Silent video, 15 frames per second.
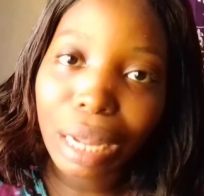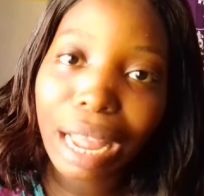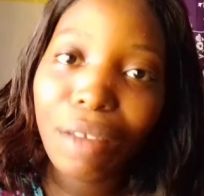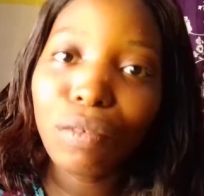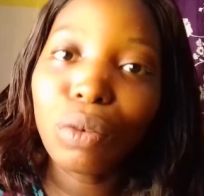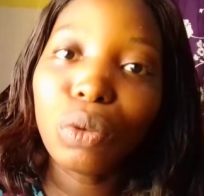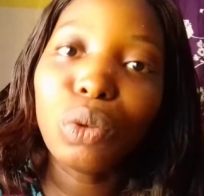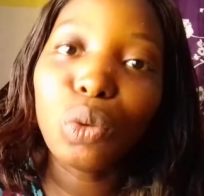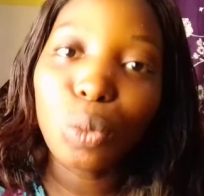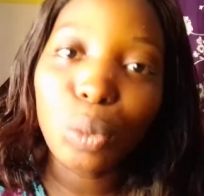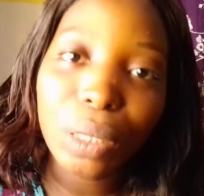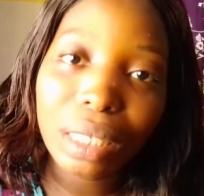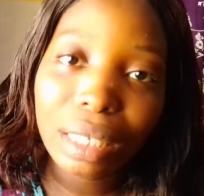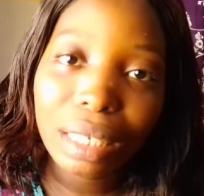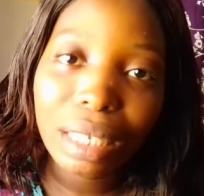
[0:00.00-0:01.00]
I even do
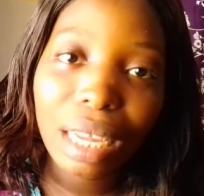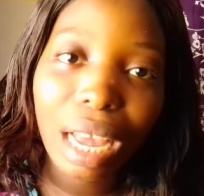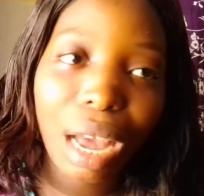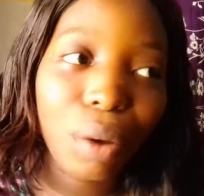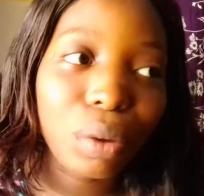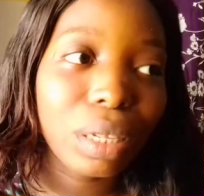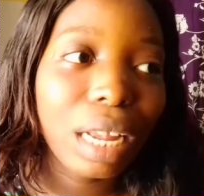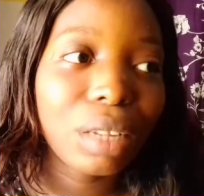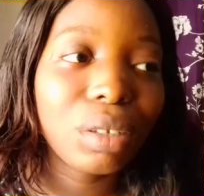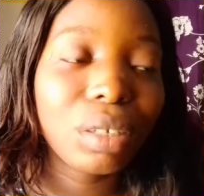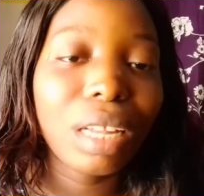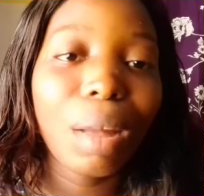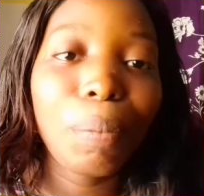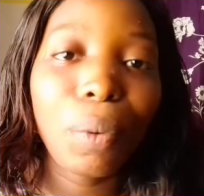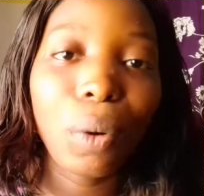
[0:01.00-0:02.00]
it? I was like, to
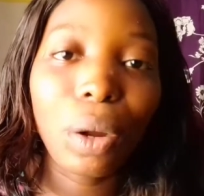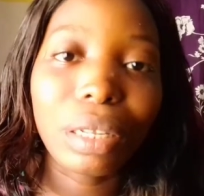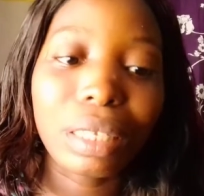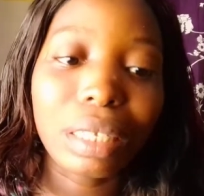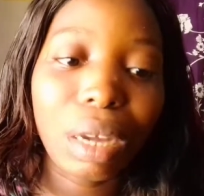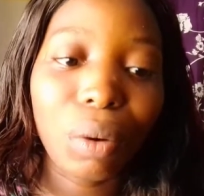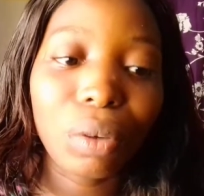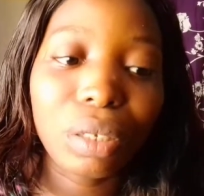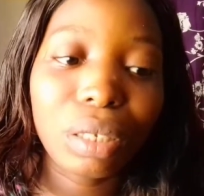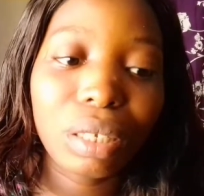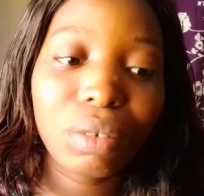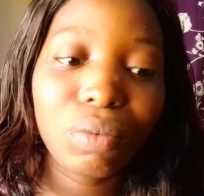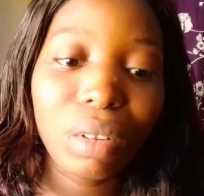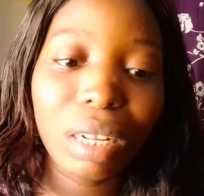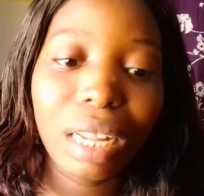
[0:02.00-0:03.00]
that point, I
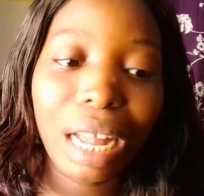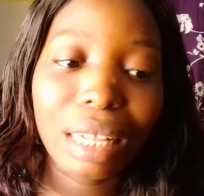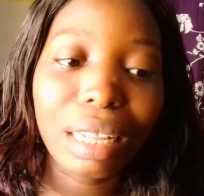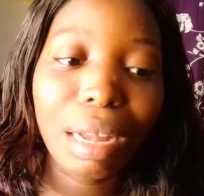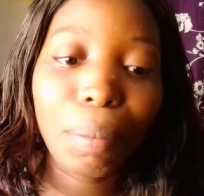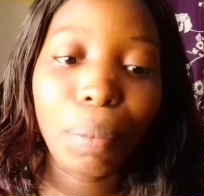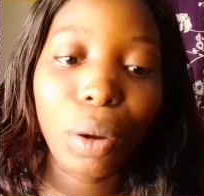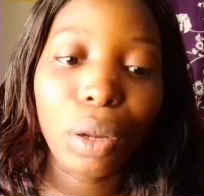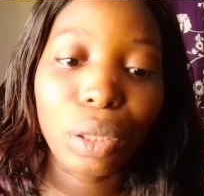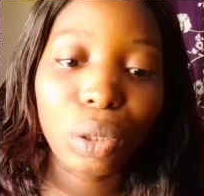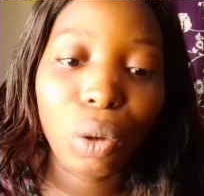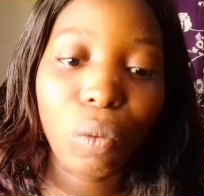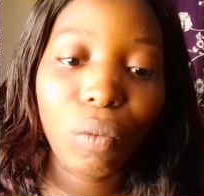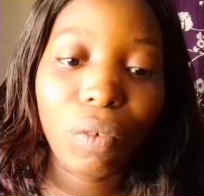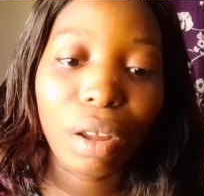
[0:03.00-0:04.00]
was really at that point
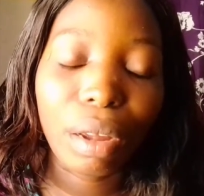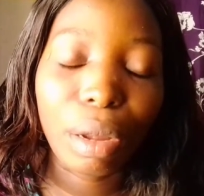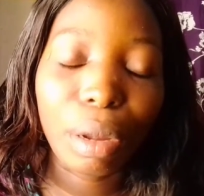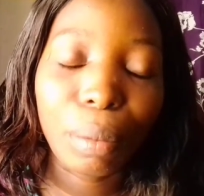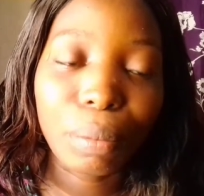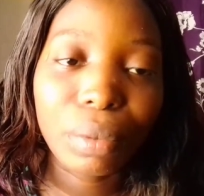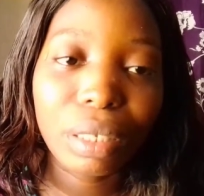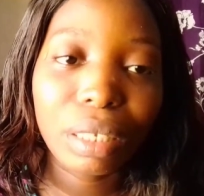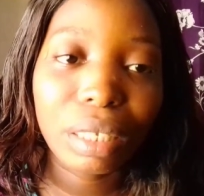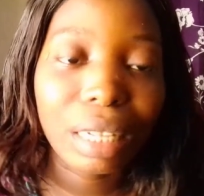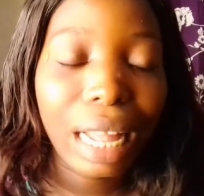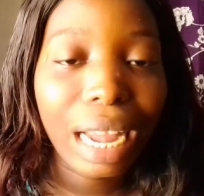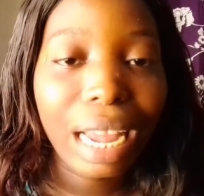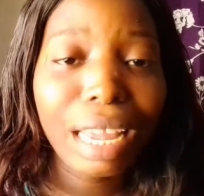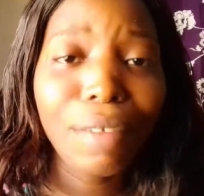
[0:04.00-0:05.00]
of
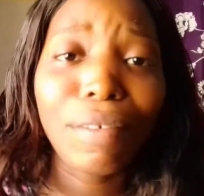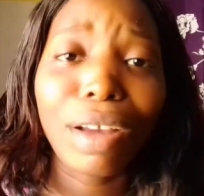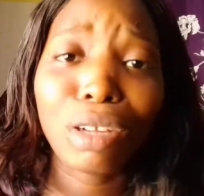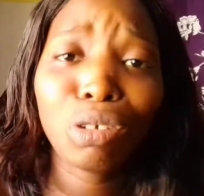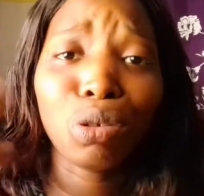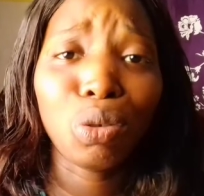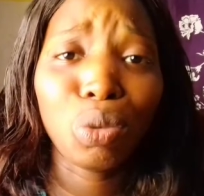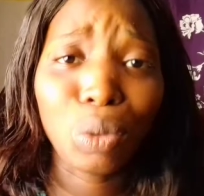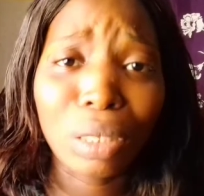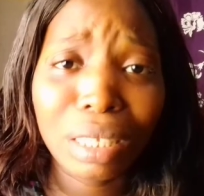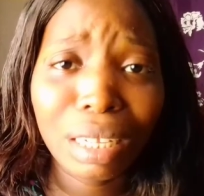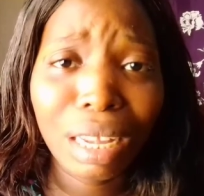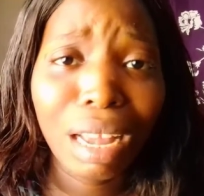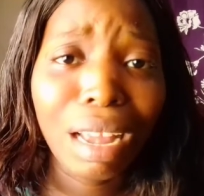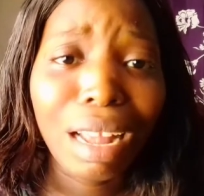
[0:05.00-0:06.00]
like, if I should do
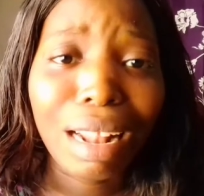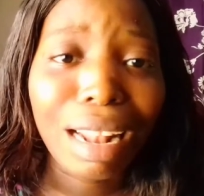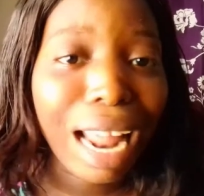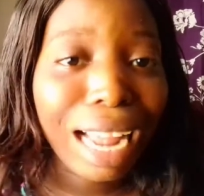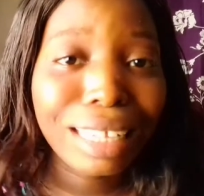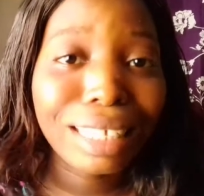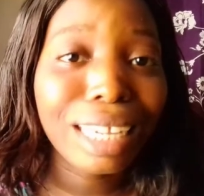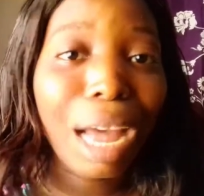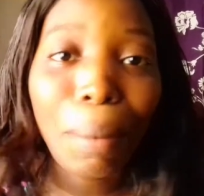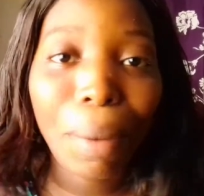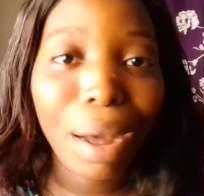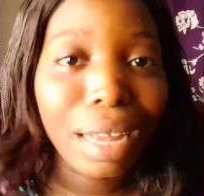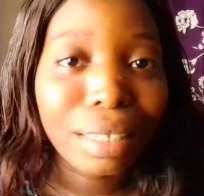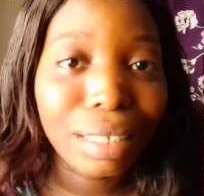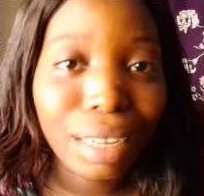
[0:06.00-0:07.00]
it, like
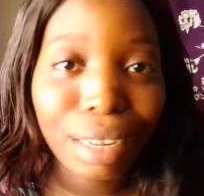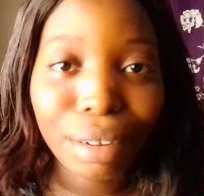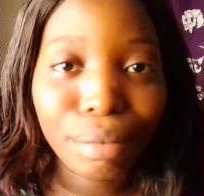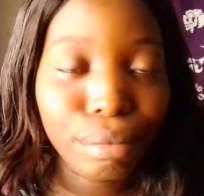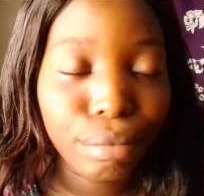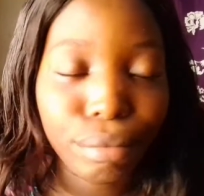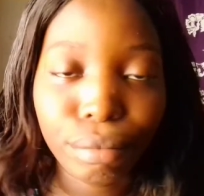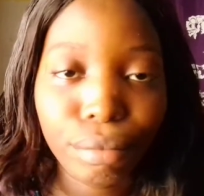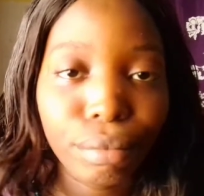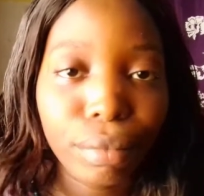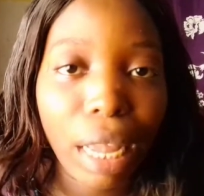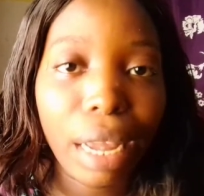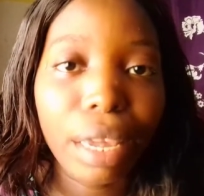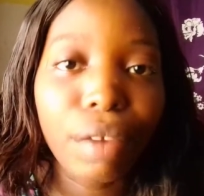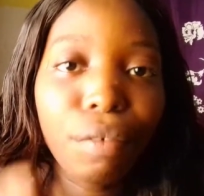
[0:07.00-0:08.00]
scammers,
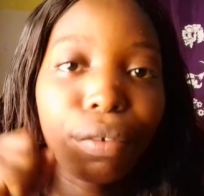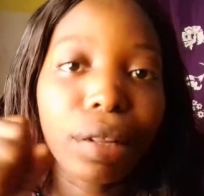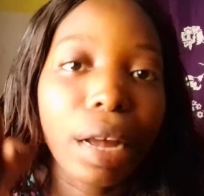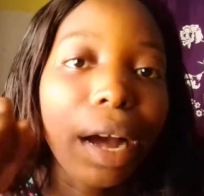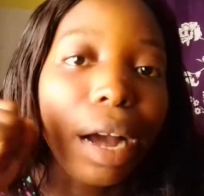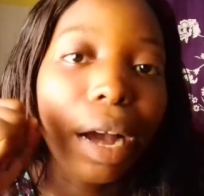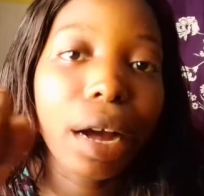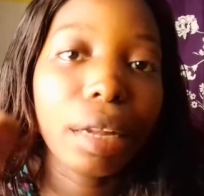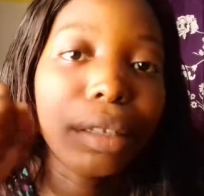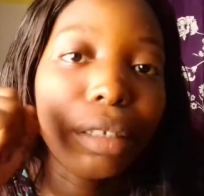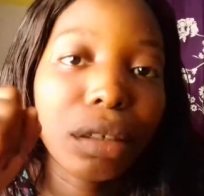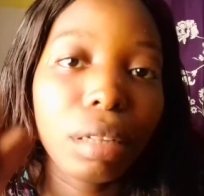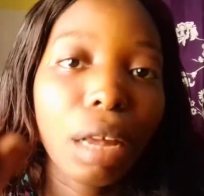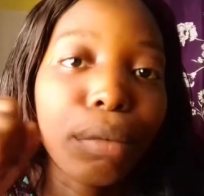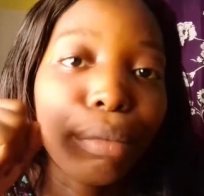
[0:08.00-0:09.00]
I give in a hand,
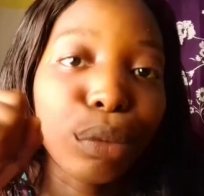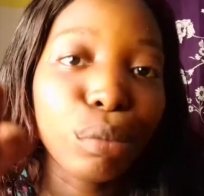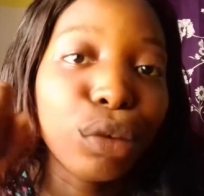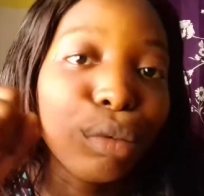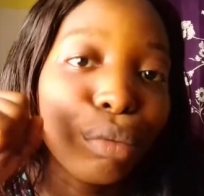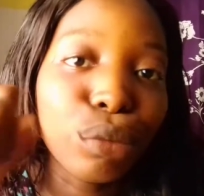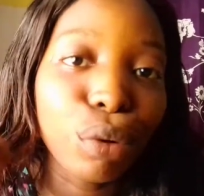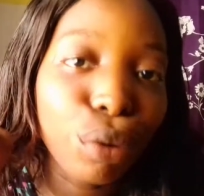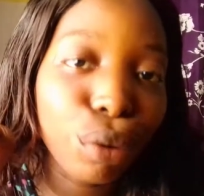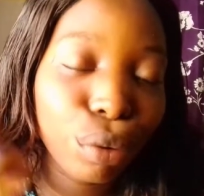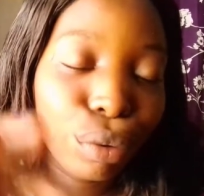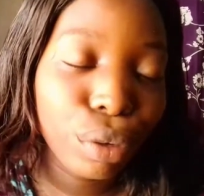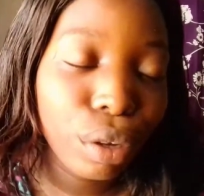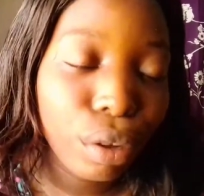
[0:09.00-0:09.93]
you know, I go go.